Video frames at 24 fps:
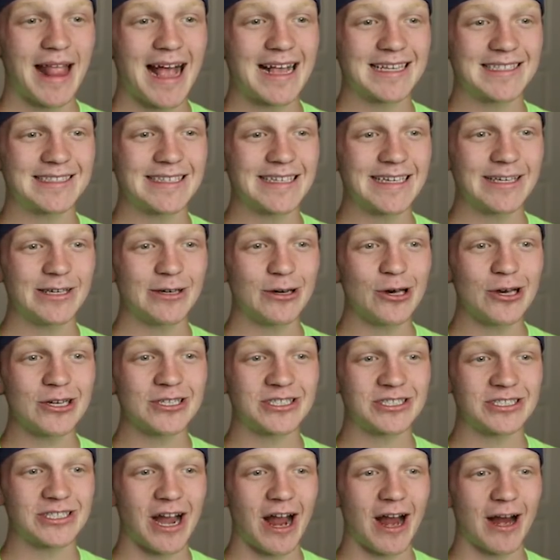I see you,
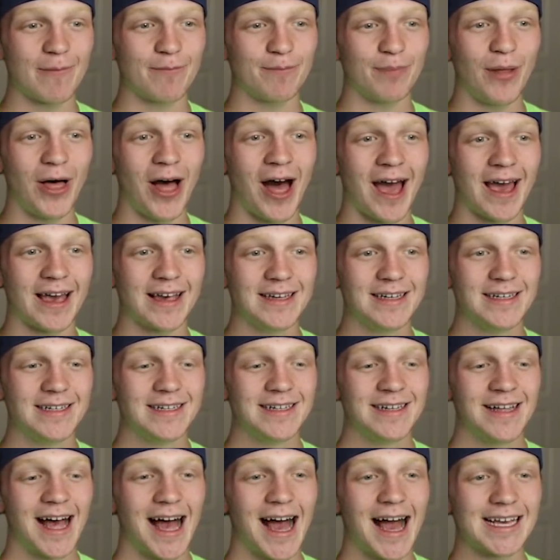Shark
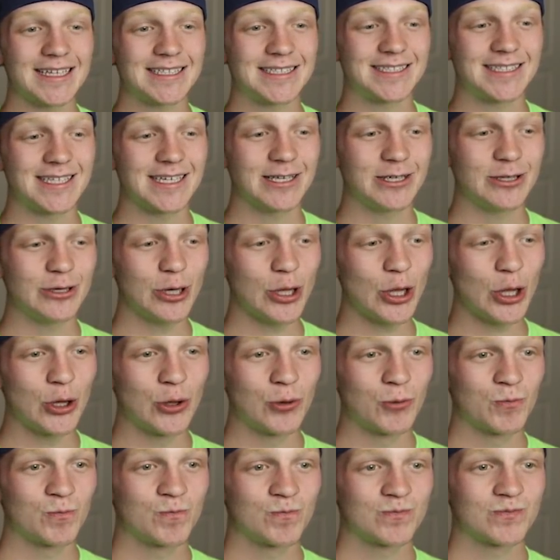boy! What? I see you!
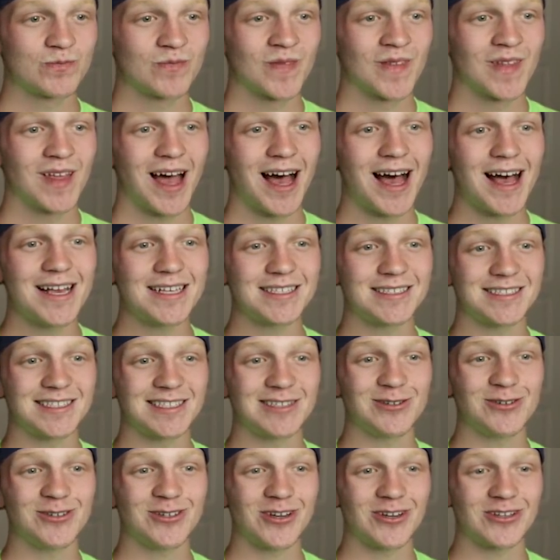I see
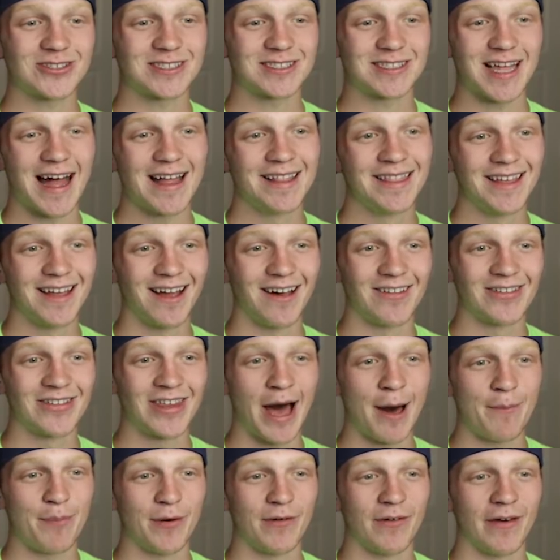you! You're standing on
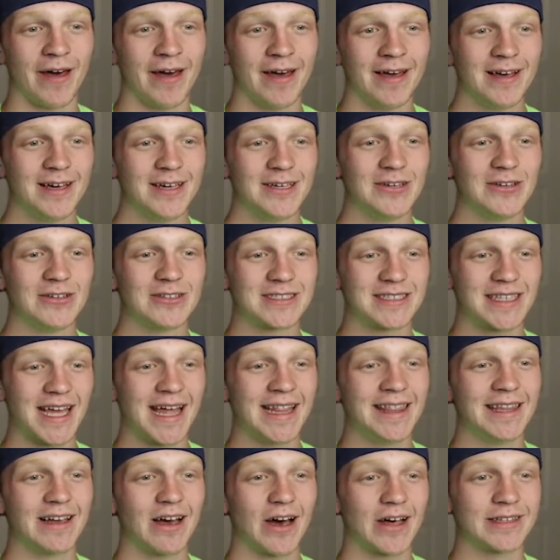top of it! You're
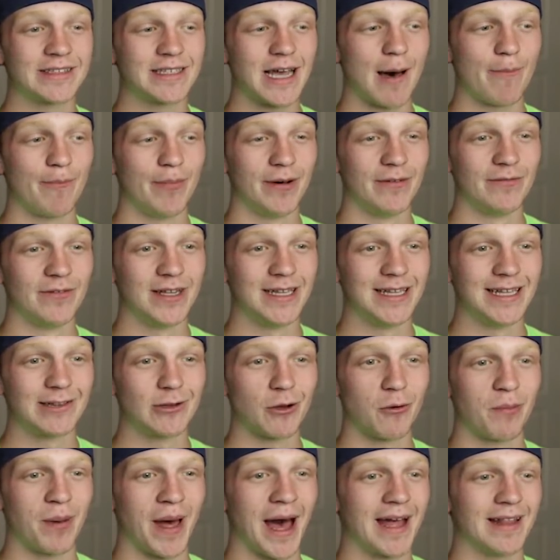standing on top of a
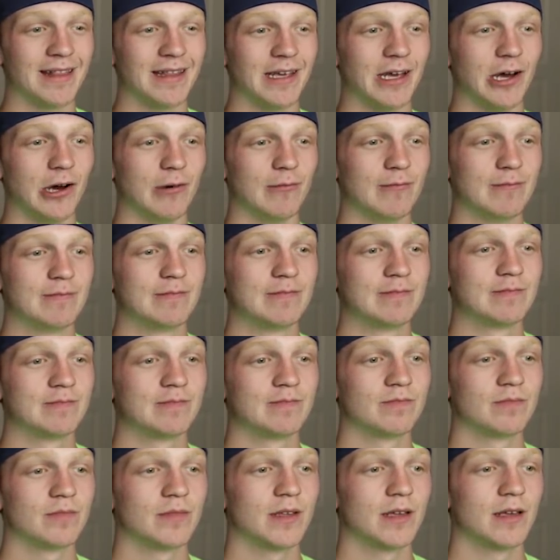little patio. Give me a hint.
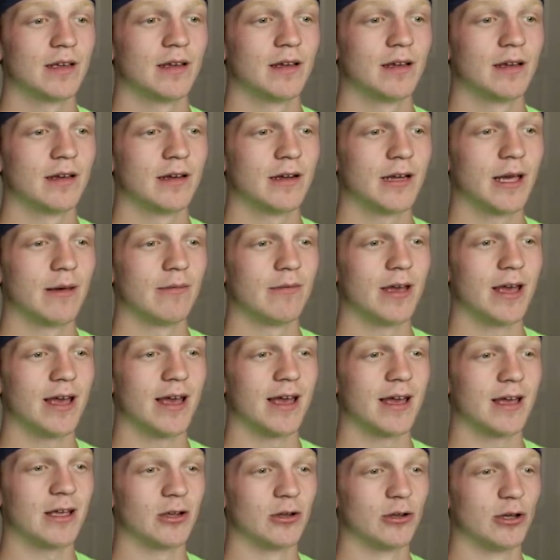Where? Give me a hint. Give me a
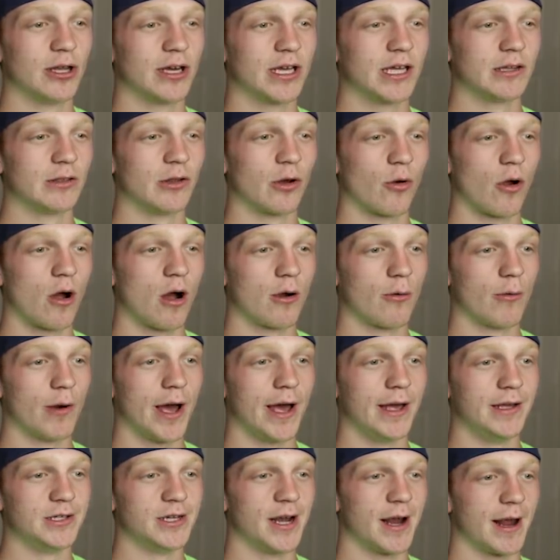hint. You're looking the wrong
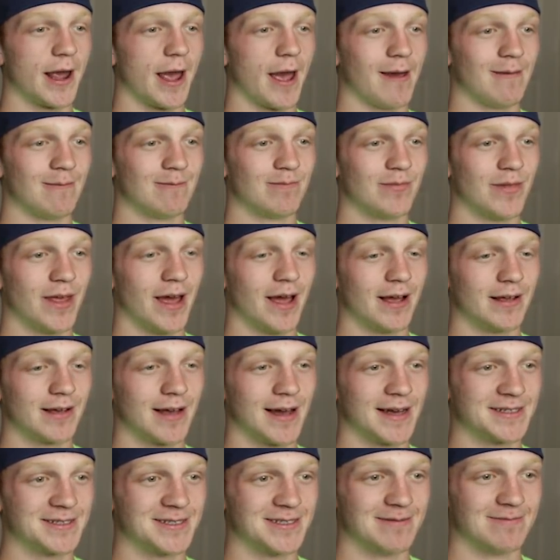way, JK. Alright,
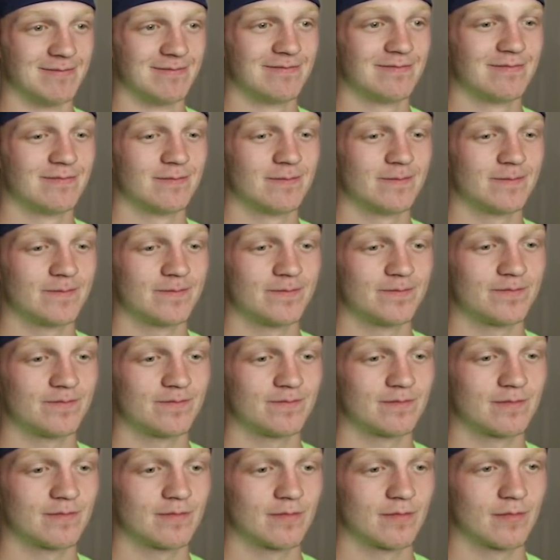gotcha. I'm next
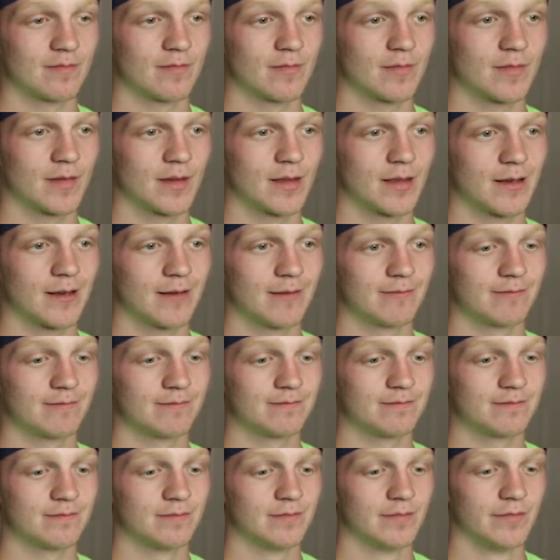to grass.
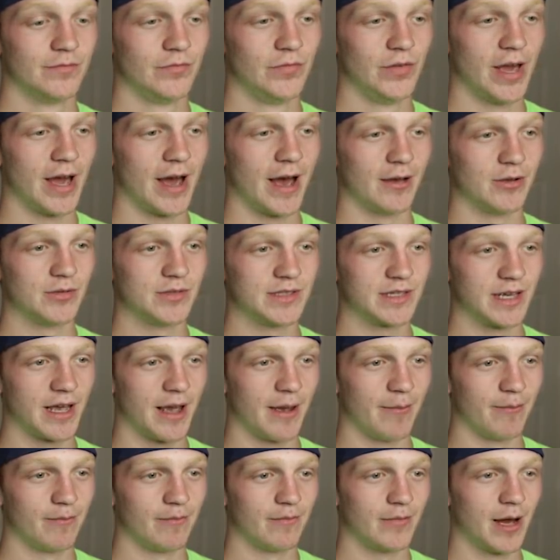Wow. Yeah,
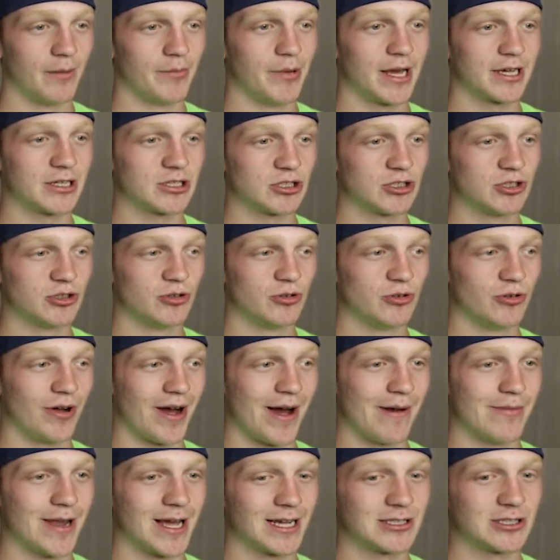same. I'm next to
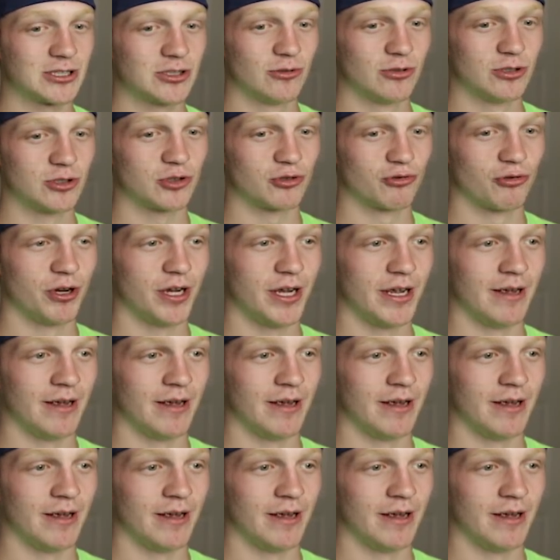a tree.